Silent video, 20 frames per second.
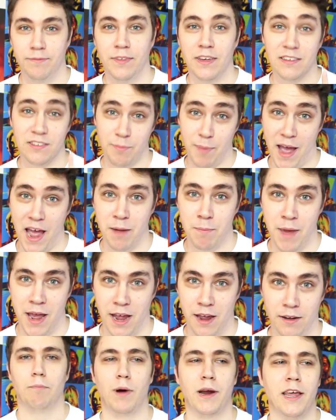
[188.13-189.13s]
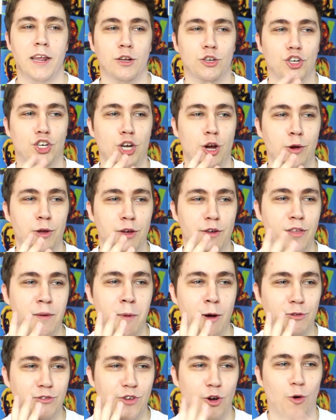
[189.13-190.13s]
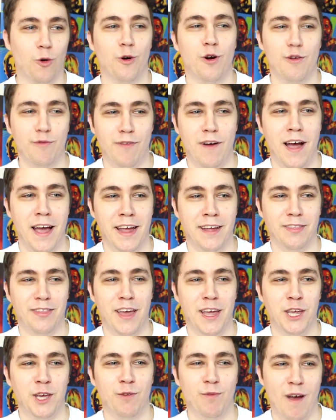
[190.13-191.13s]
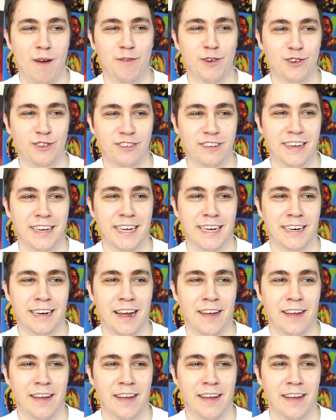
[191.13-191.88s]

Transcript: He's a bad man. But it'll show you the most horrifying thing you've ever seen,